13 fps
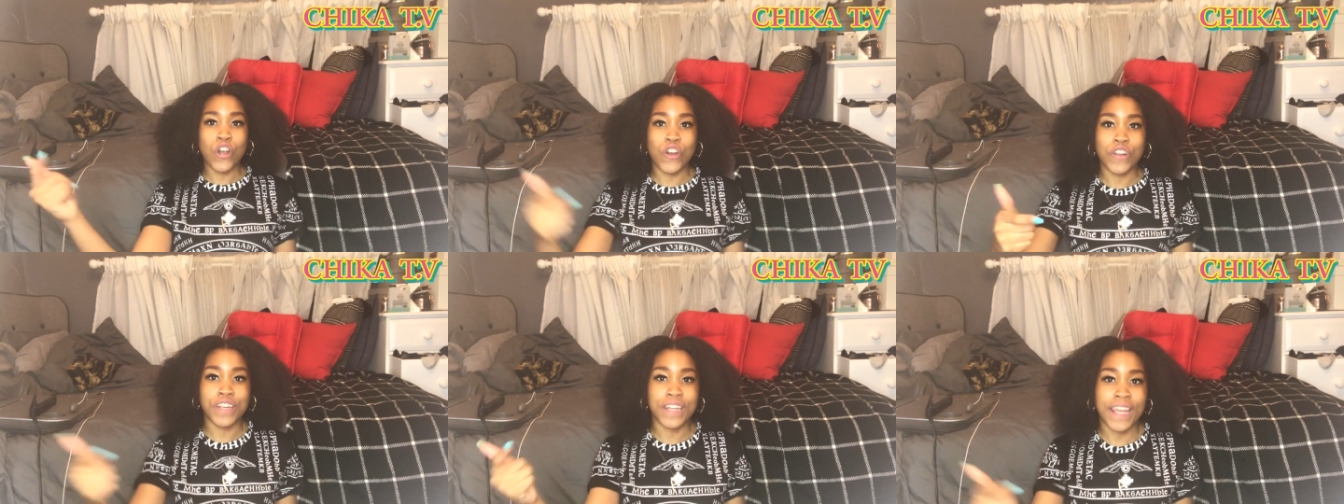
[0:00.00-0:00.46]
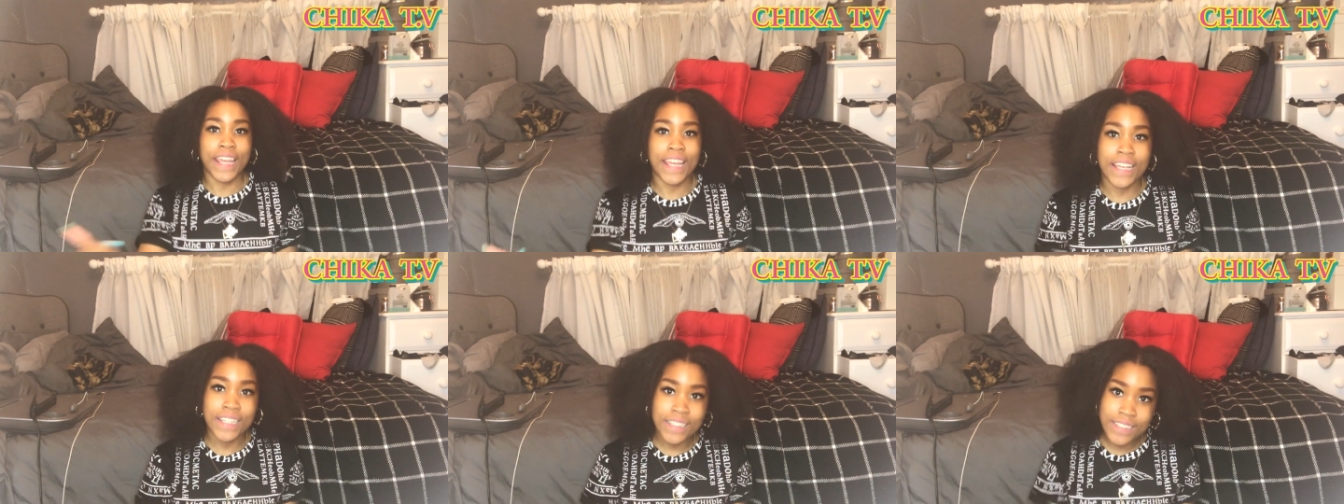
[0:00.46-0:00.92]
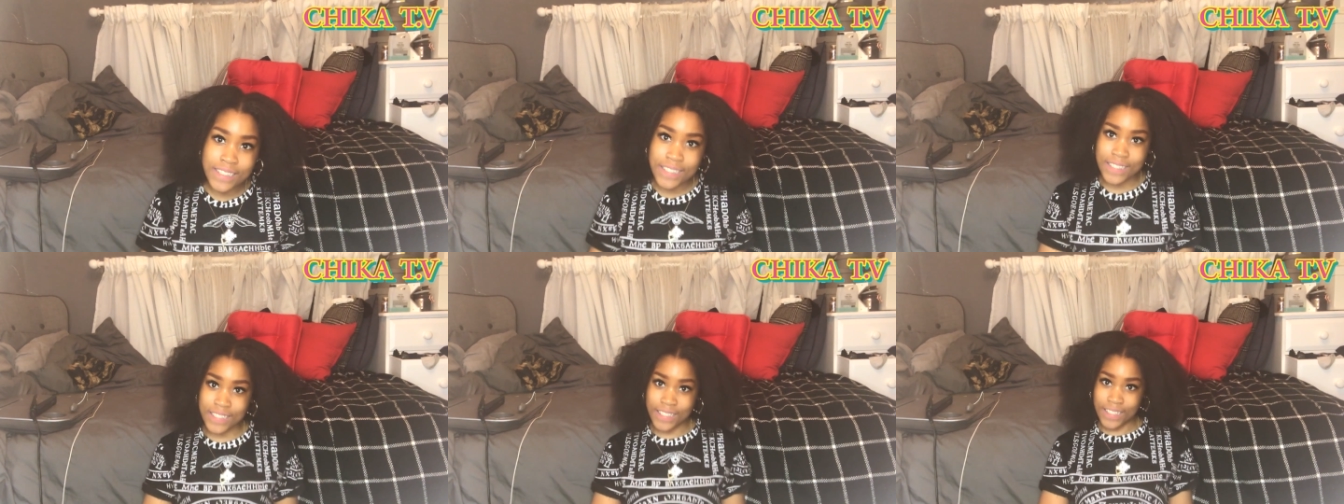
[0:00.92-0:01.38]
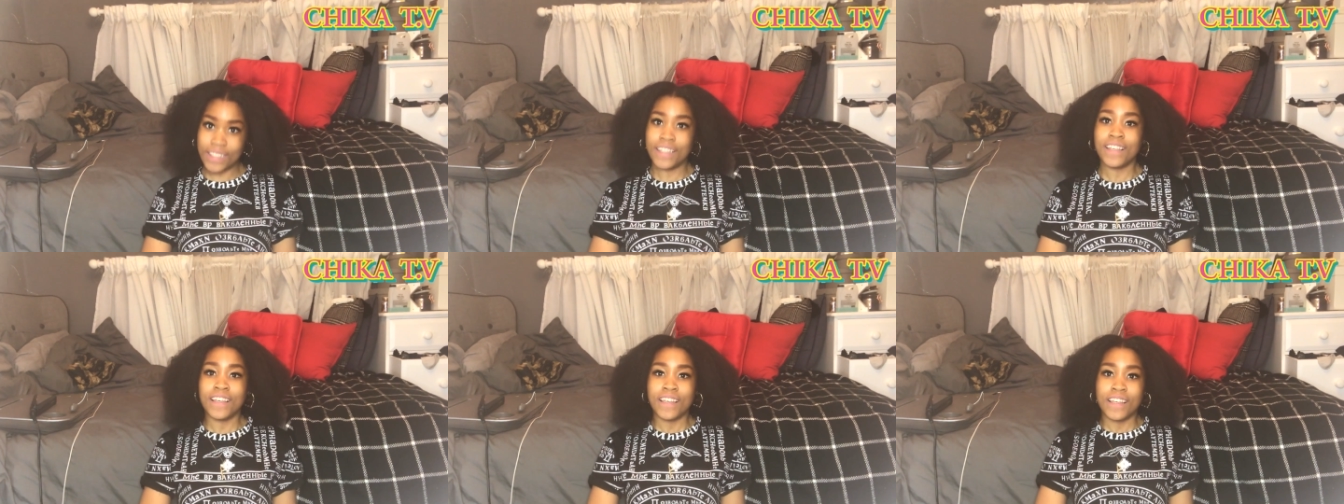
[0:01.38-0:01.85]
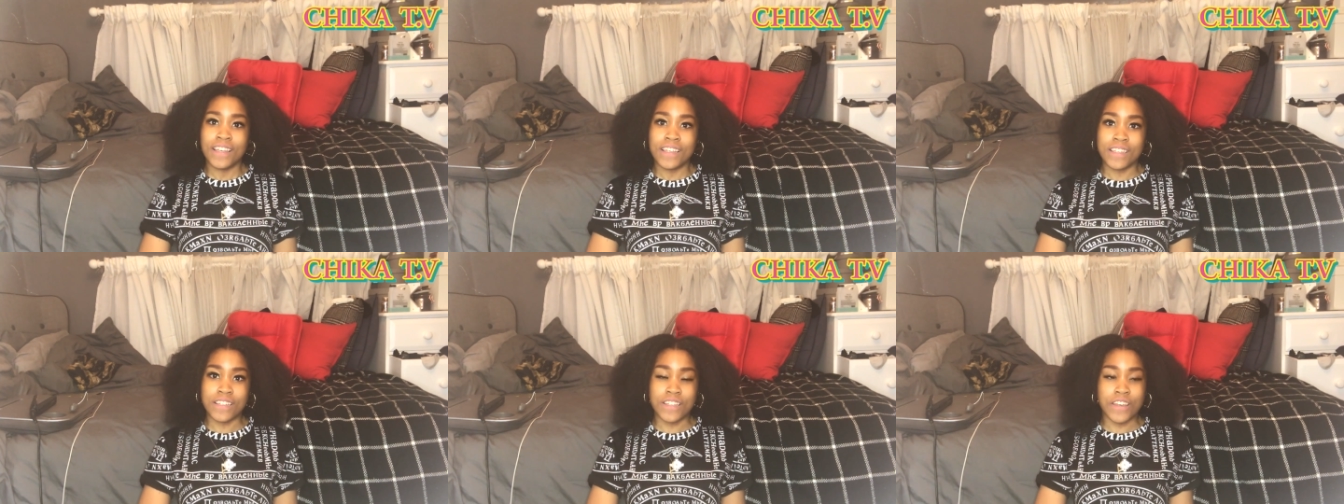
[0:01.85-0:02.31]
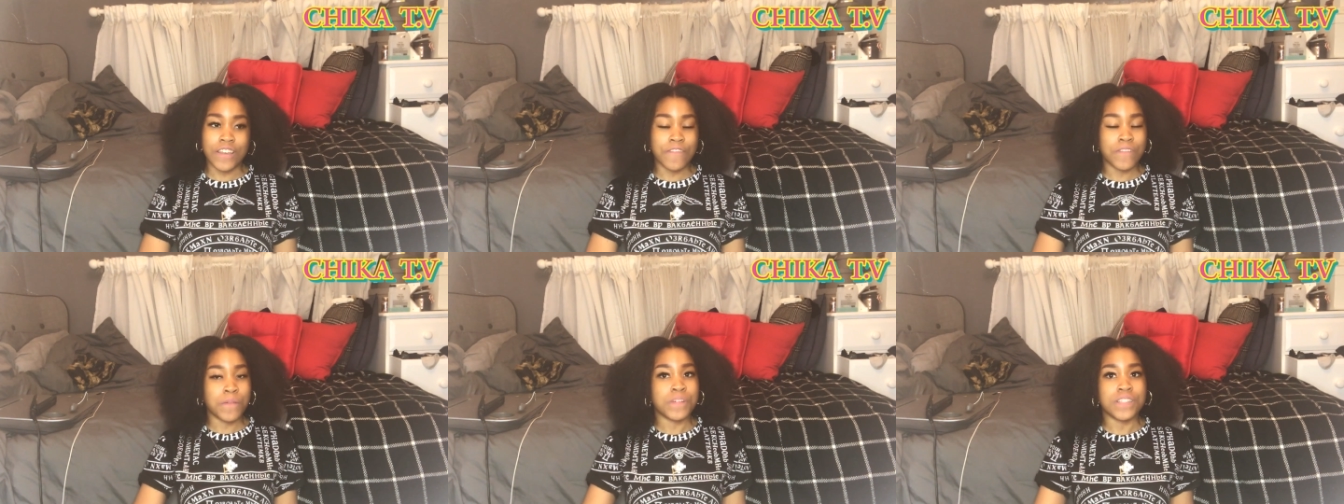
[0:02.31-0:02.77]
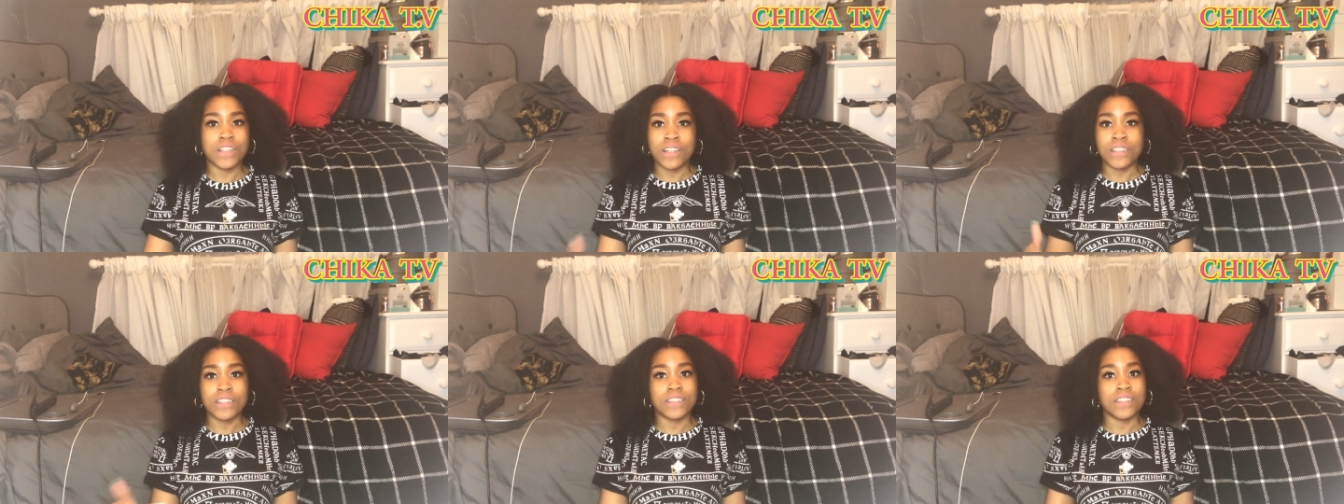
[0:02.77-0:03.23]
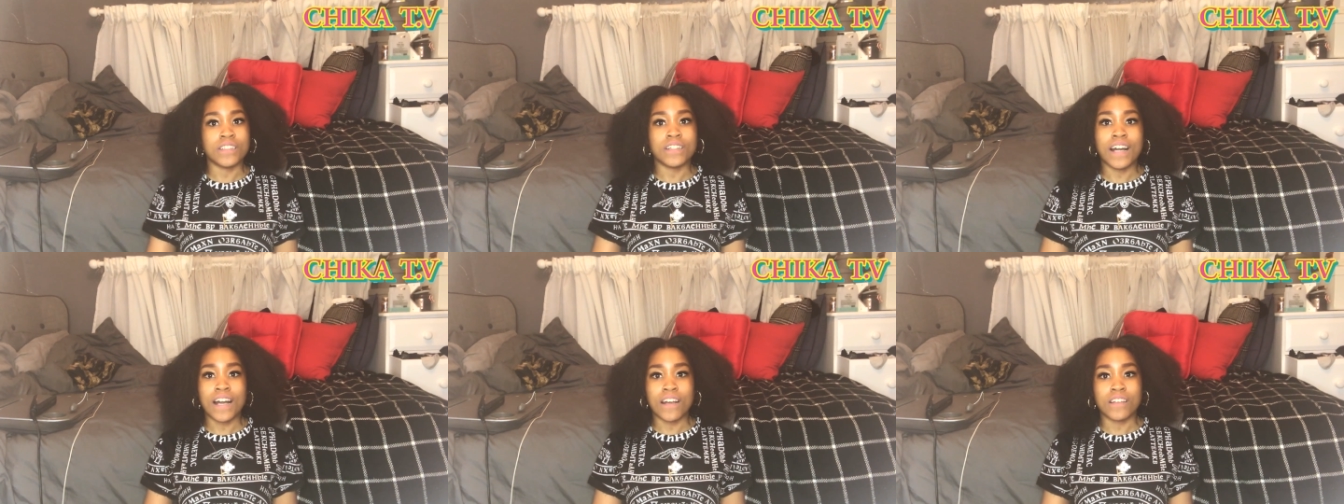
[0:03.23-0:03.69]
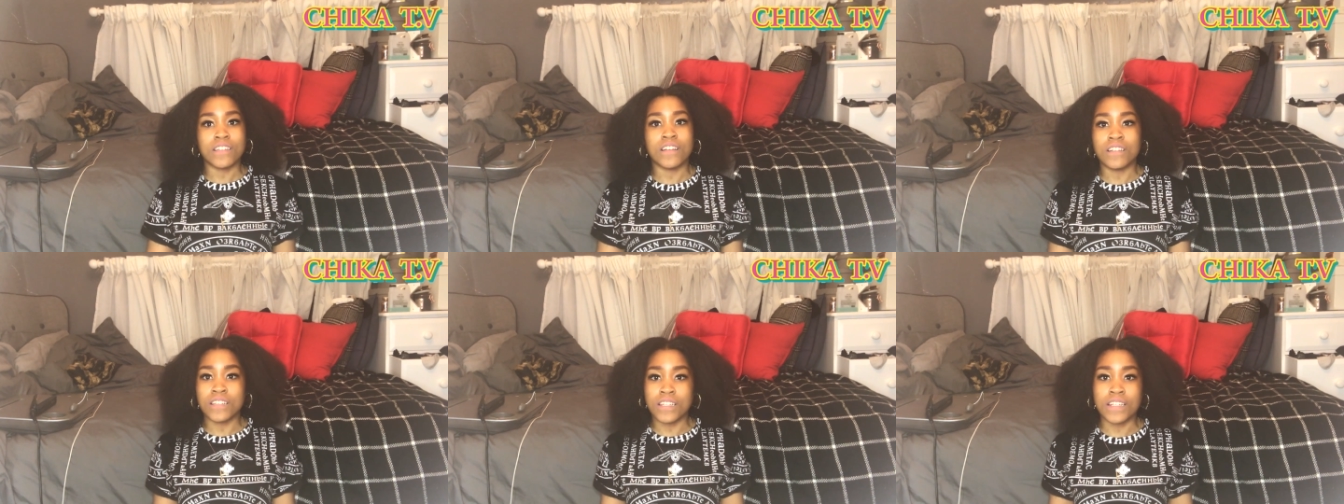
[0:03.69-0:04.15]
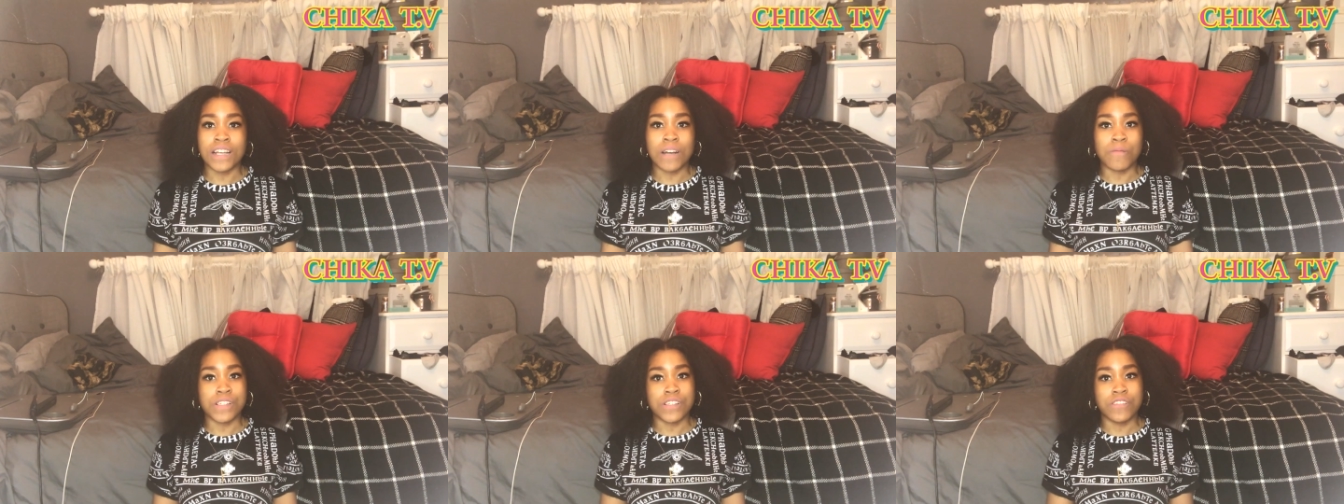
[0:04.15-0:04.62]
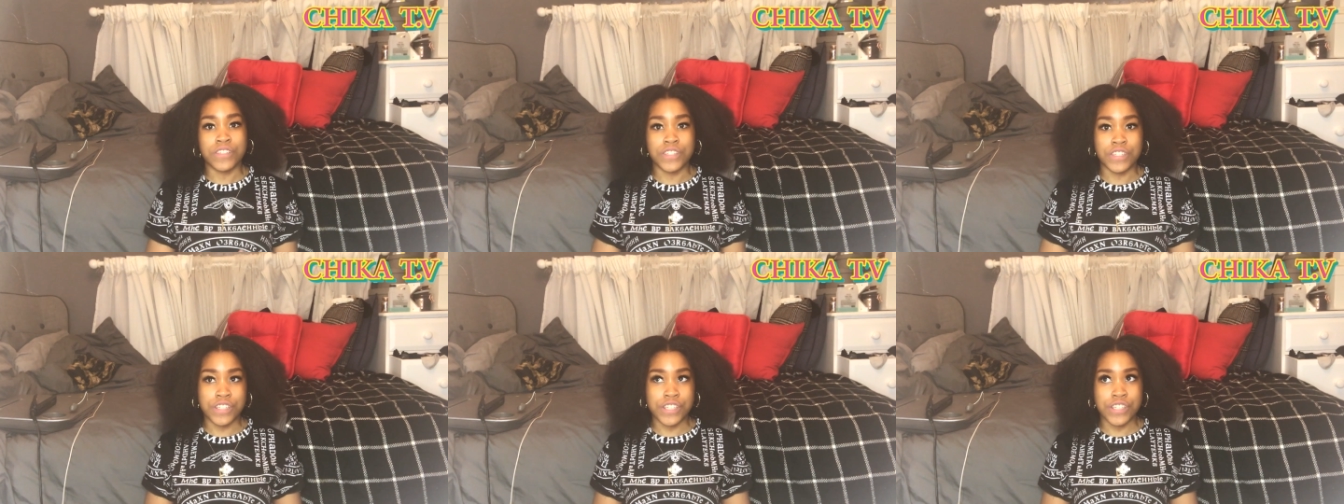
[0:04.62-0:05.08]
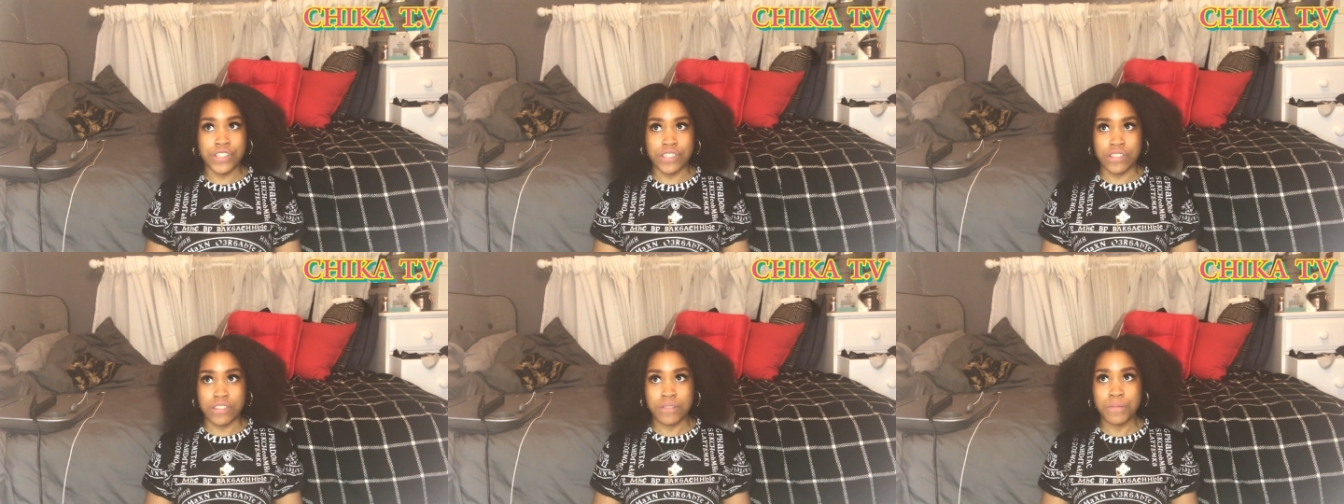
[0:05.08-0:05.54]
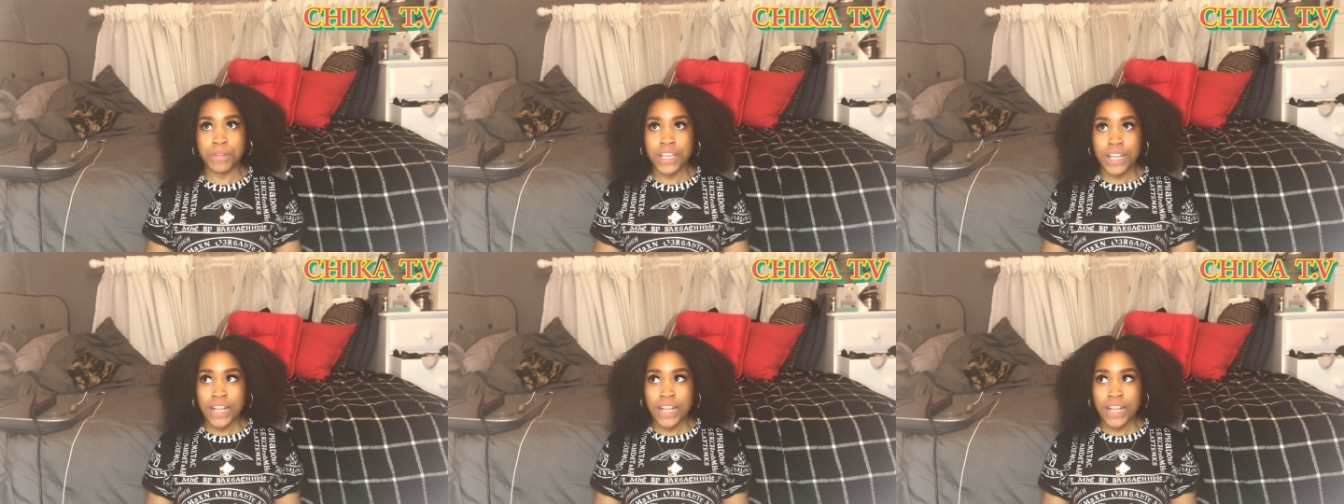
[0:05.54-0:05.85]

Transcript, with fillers: on it you know from a young youngin I was on YouTube